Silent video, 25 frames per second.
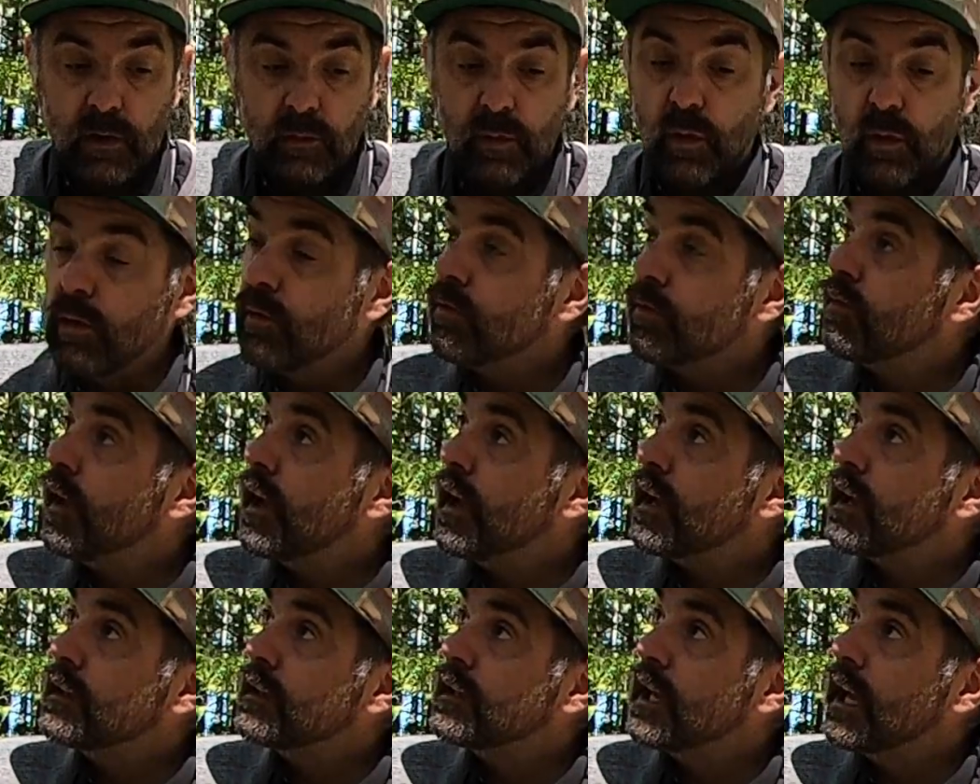roll of
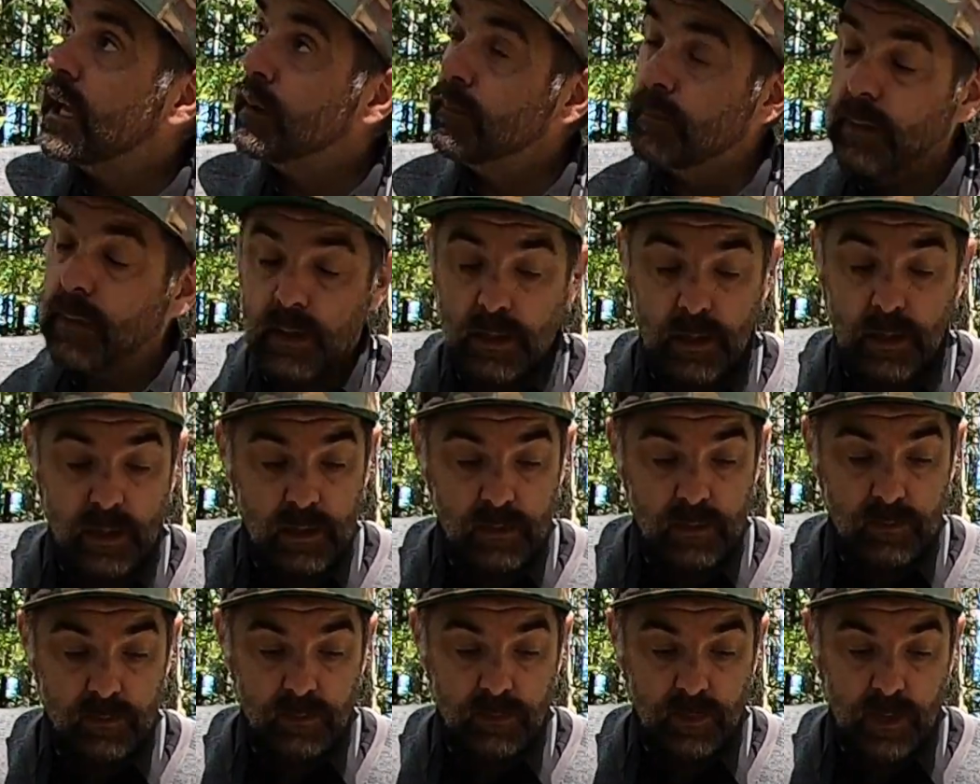flagging tape
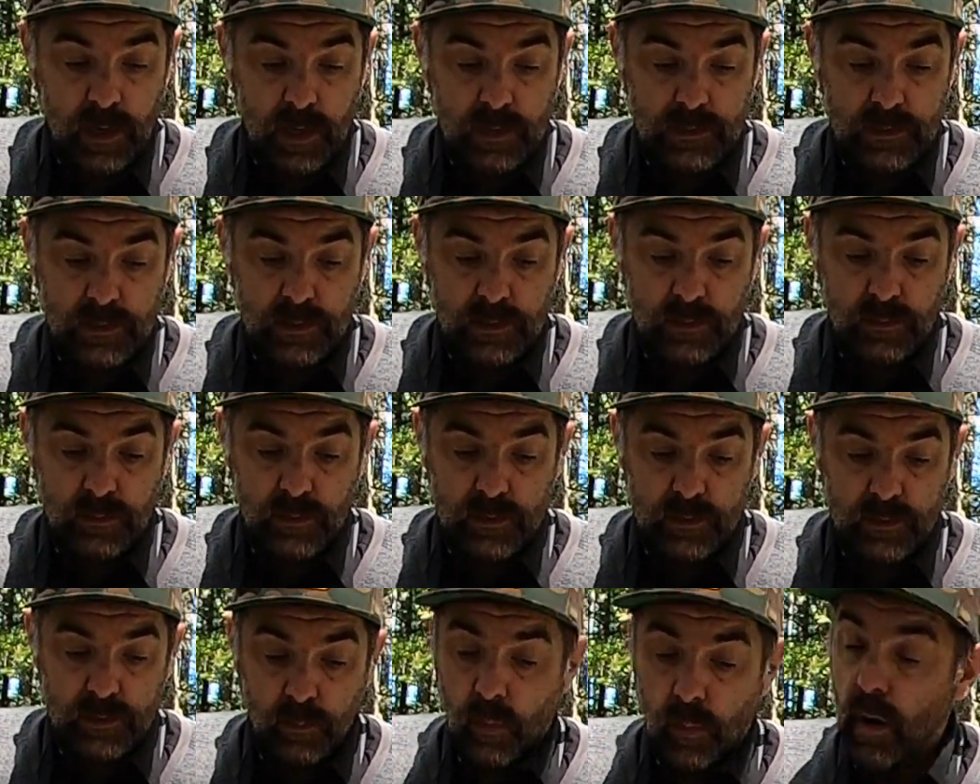if to
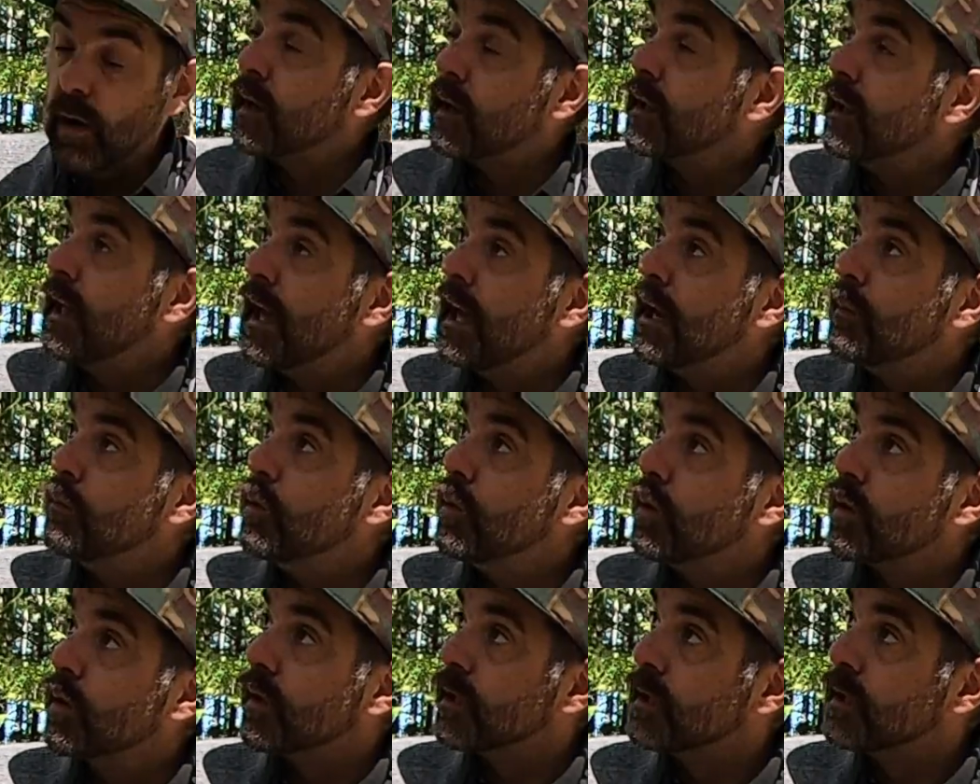mark an
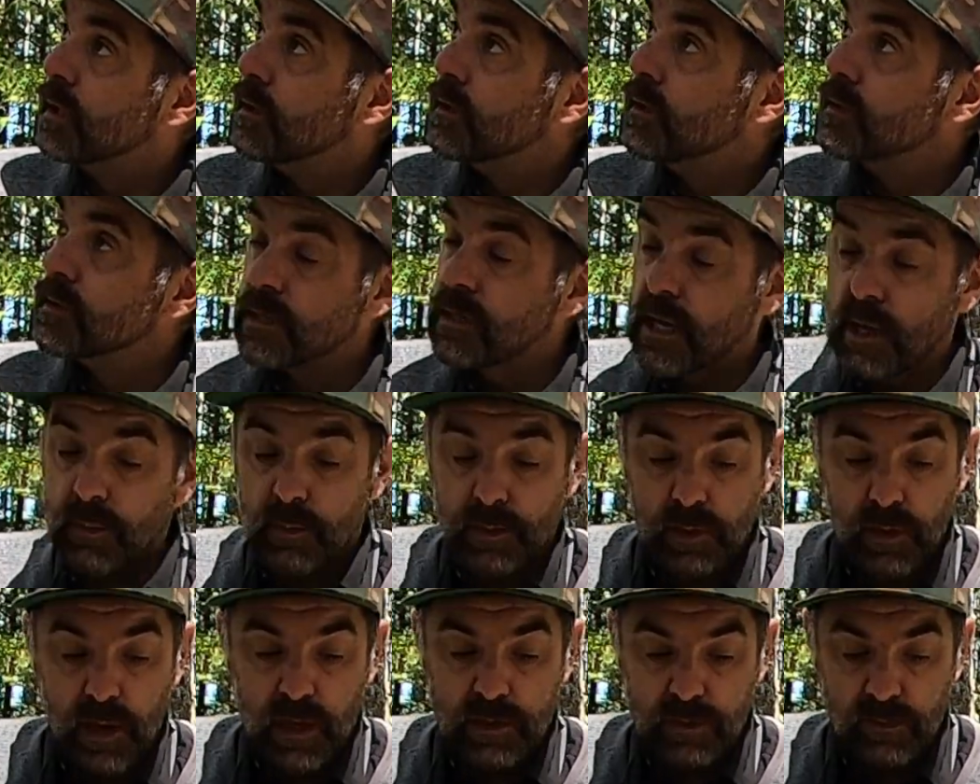animal or kill site
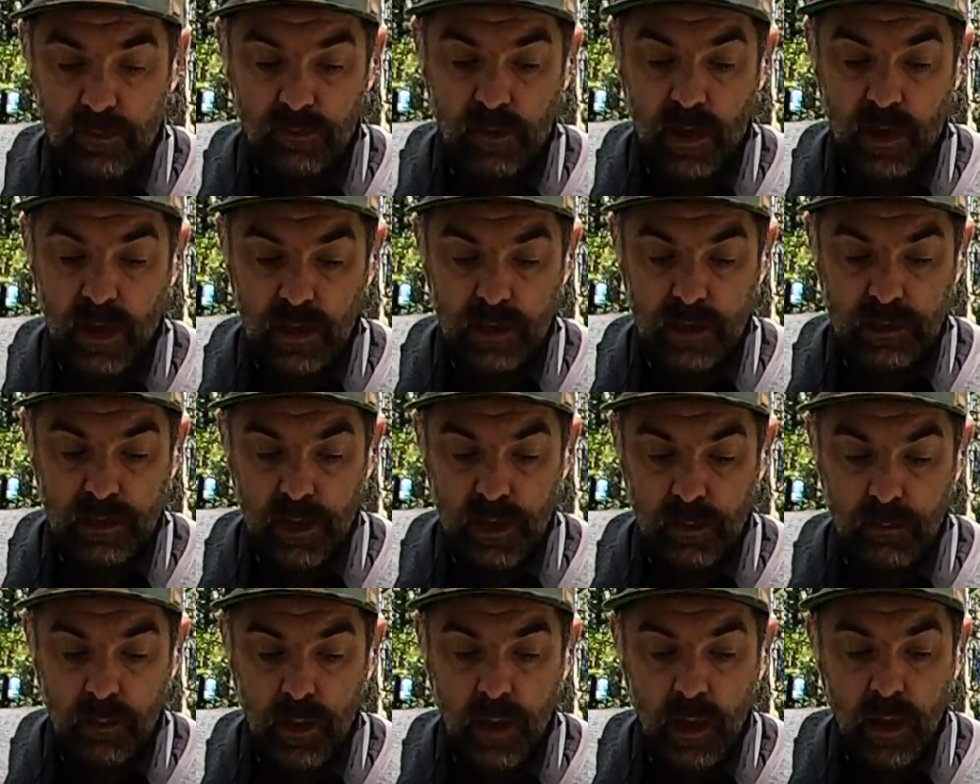with lots of flagging
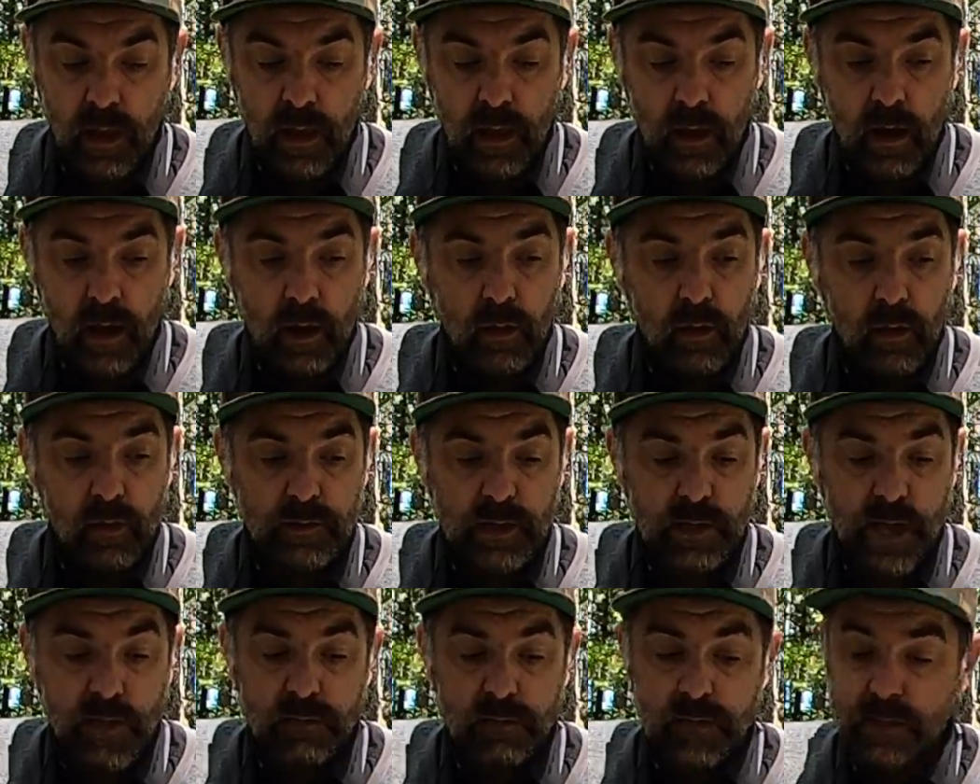tape. I'll
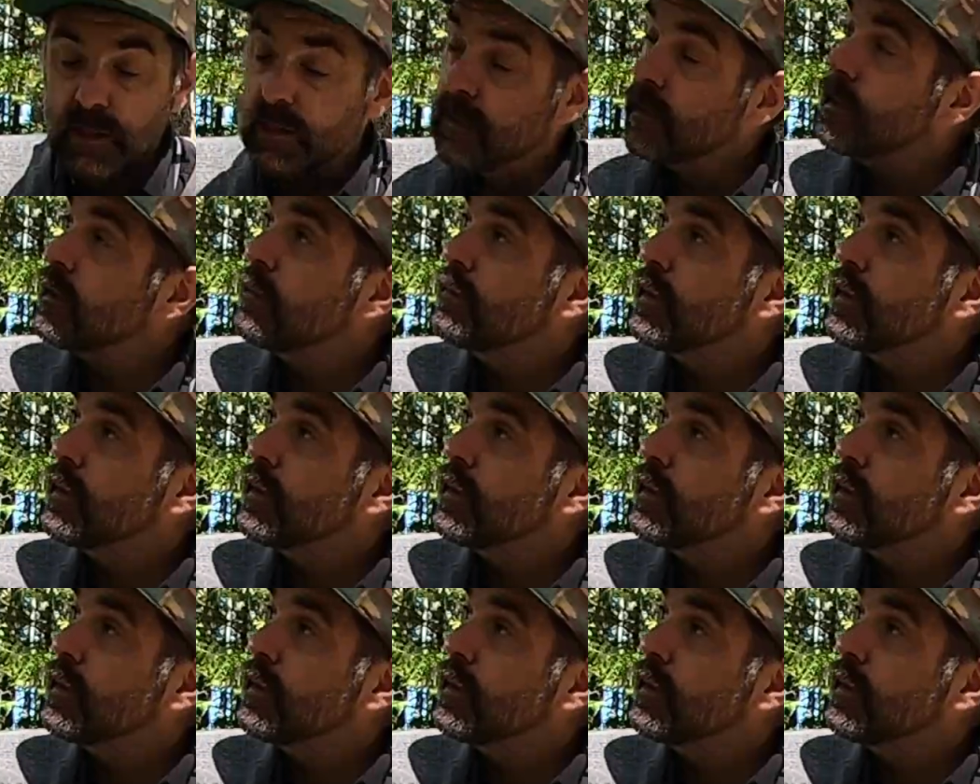also have just a little